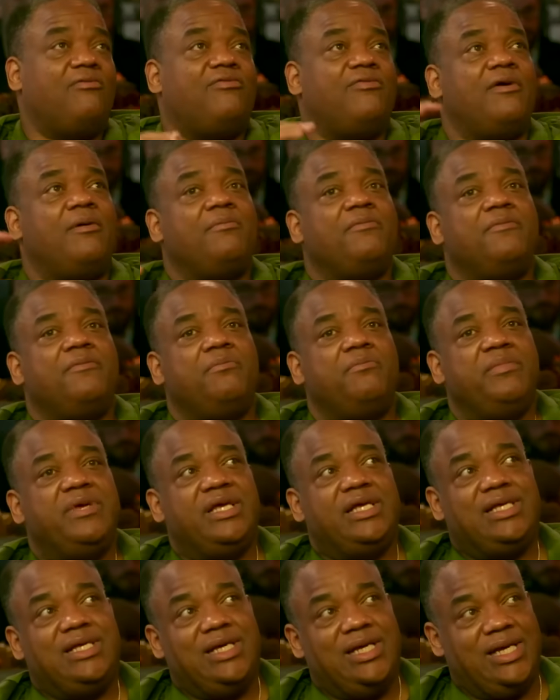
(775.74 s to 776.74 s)
from
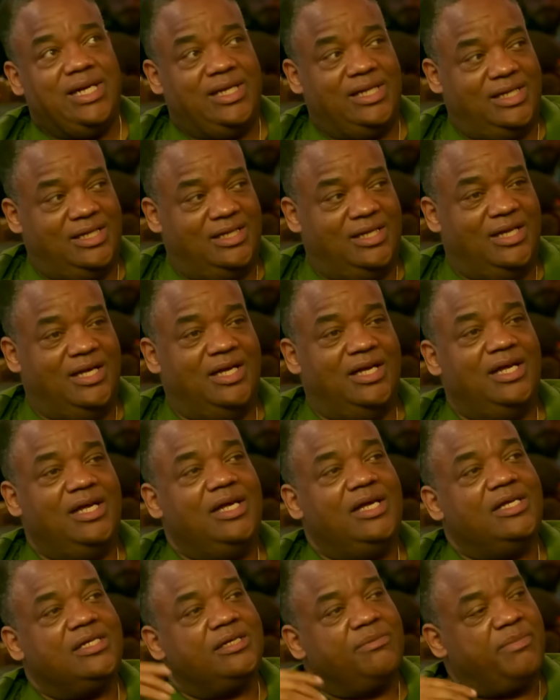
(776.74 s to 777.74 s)
beginning,
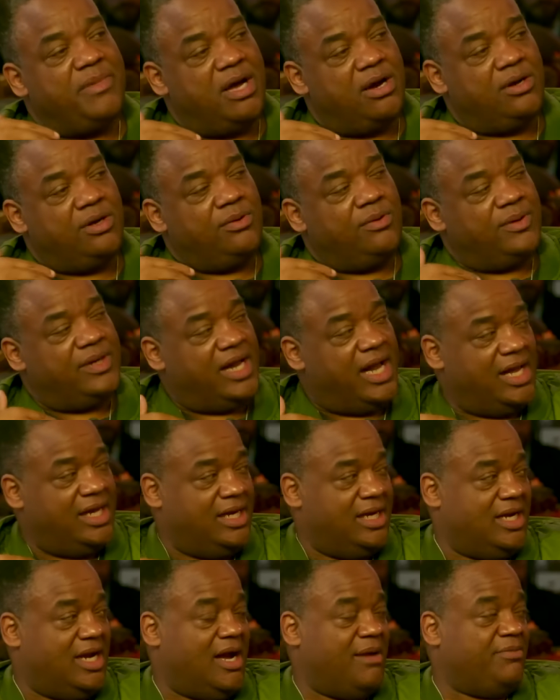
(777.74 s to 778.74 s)
is about
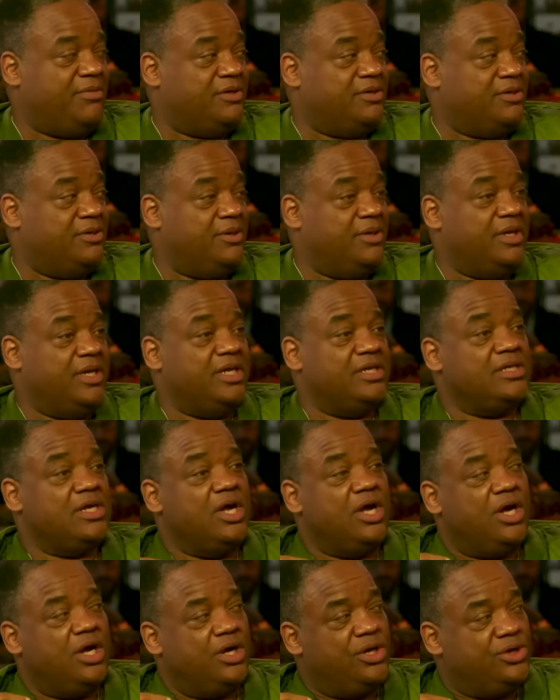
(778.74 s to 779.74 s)
creating opportunities,
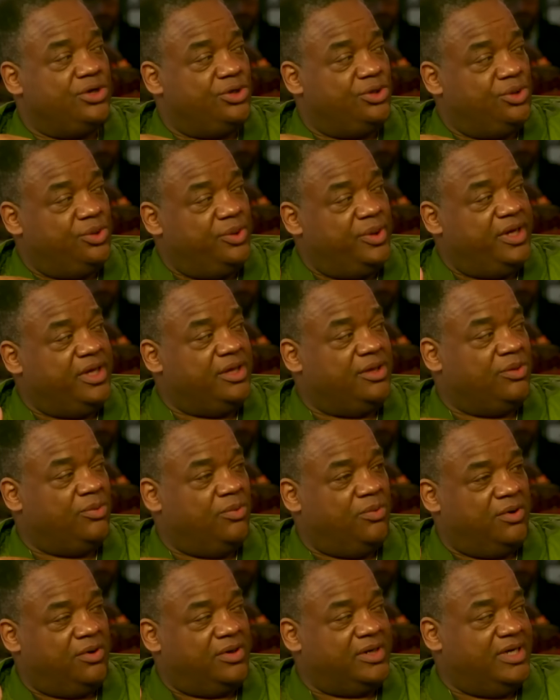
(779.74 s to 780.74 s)
doing the
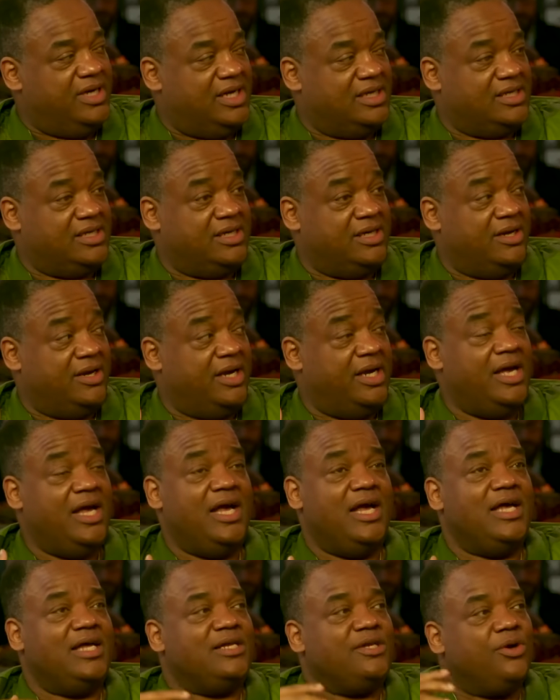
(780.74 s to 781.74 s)
work necessary.
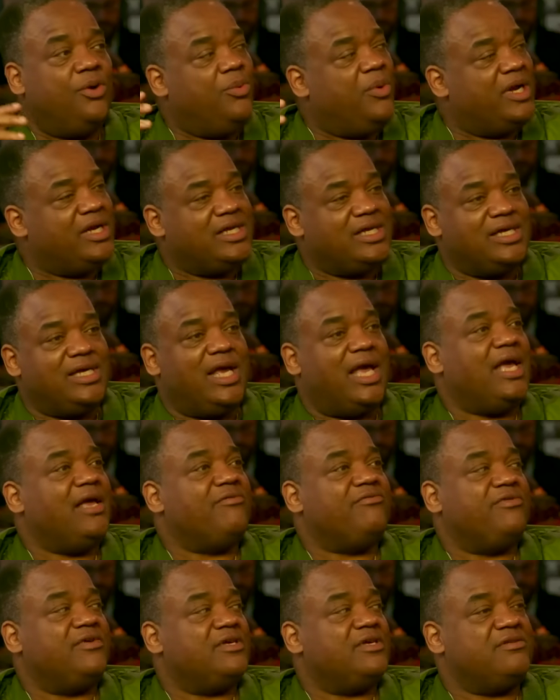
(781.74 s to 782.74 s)
No one
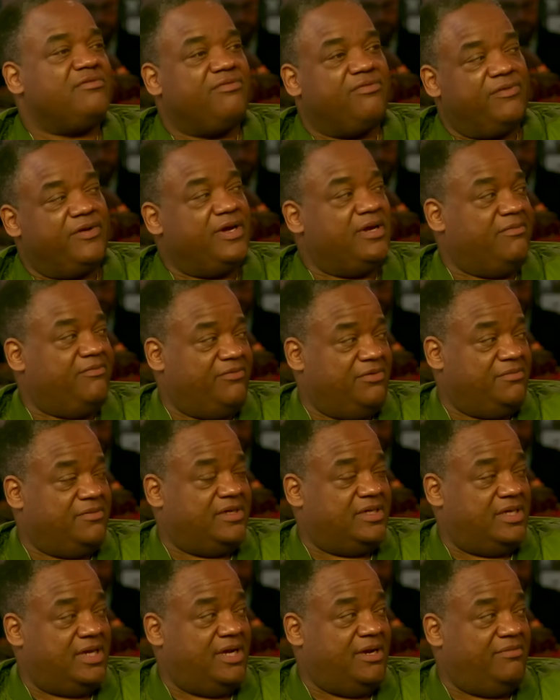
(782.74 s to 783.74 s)
gave freedom from
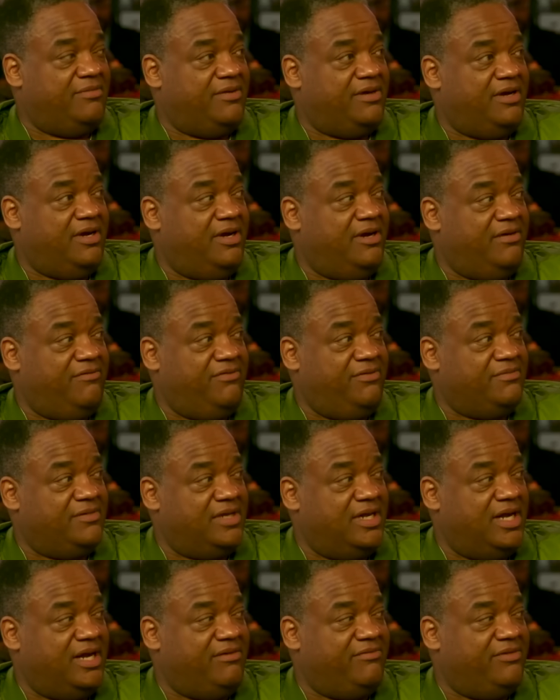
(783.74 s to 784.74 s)

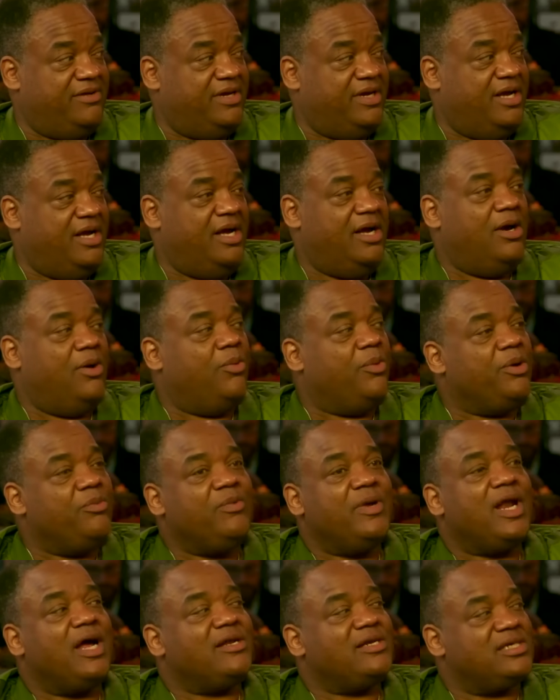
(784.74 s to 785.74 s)
slavery. We
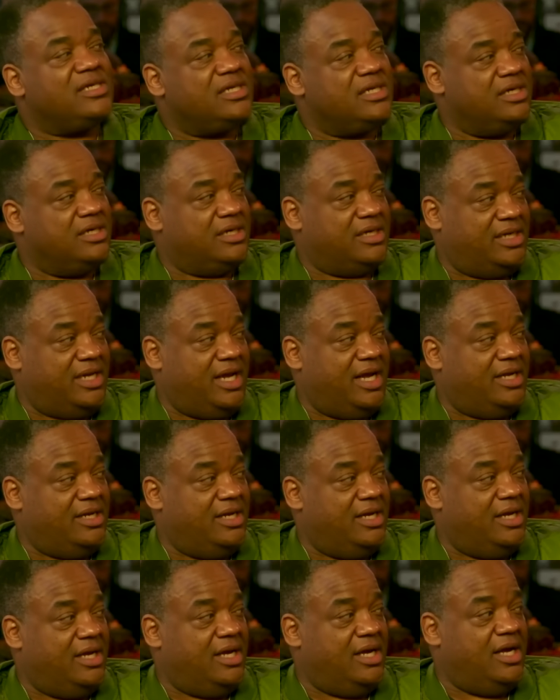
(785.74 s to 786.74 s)
went out and took that.
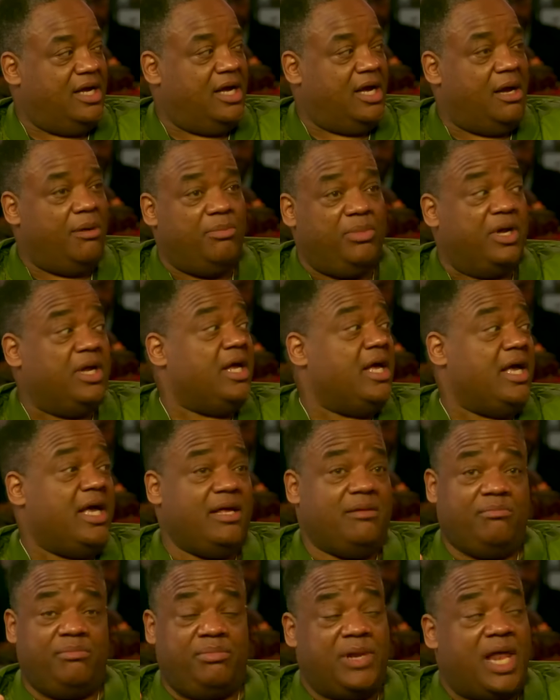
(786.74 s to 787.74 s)
But
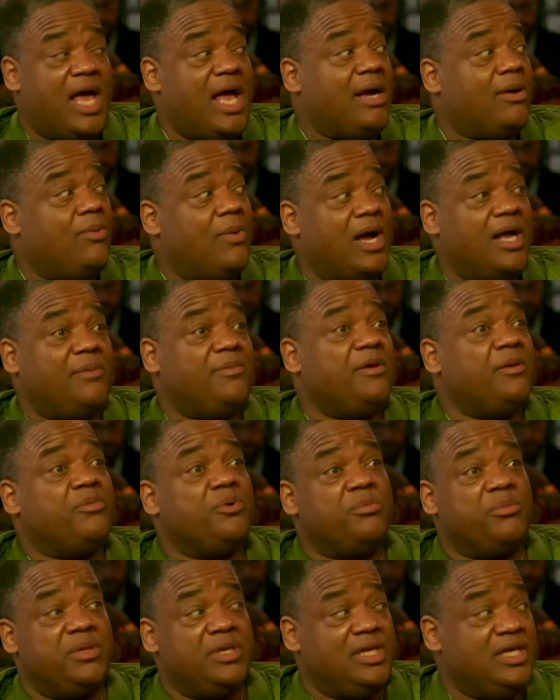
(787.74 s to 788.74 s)
black, white people,
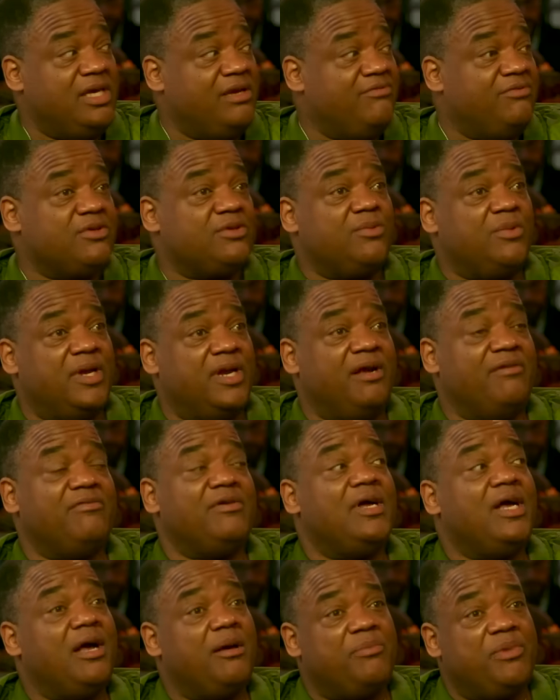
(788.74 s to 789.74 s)
believers,
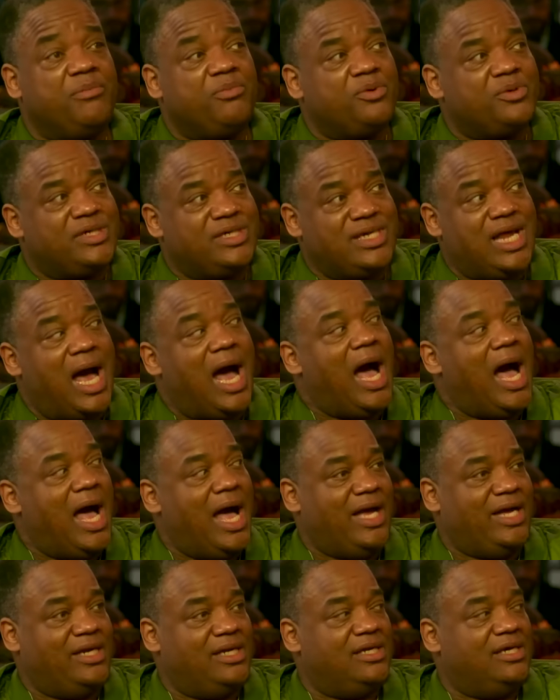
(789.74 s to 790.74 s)
whatever, people
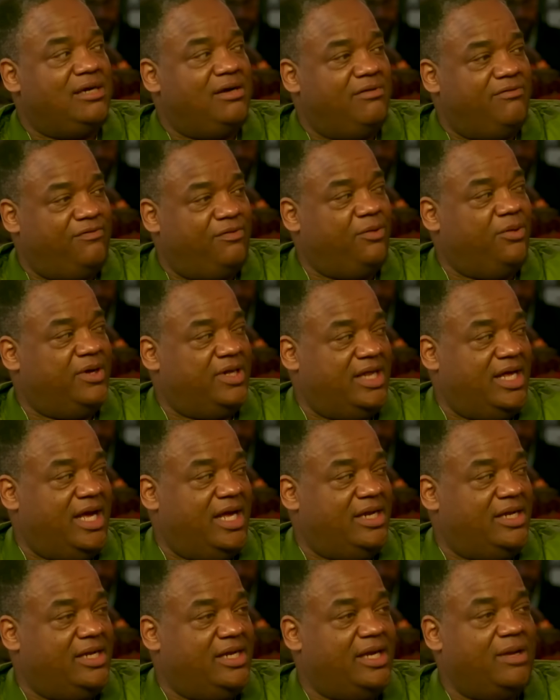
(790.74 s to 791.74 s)
died for
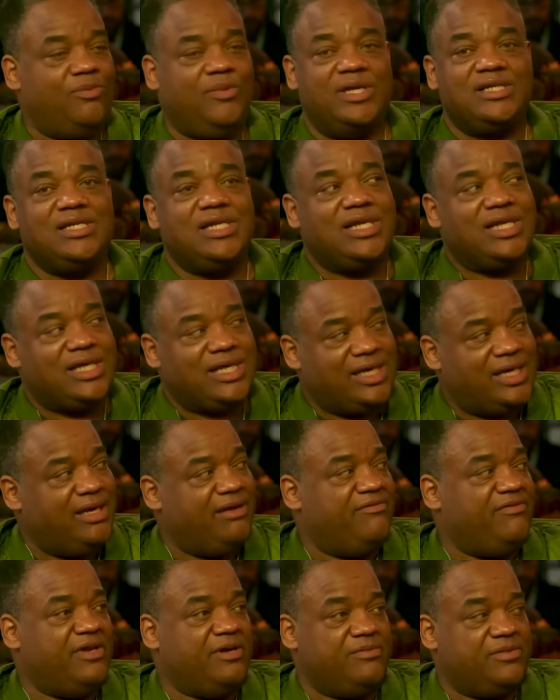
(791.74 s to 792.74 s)
that. It wasn't
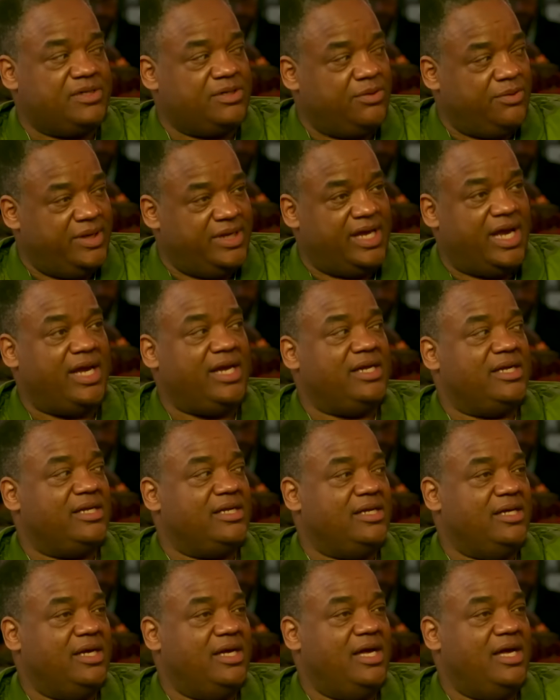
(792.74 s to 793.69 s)
given, it was created.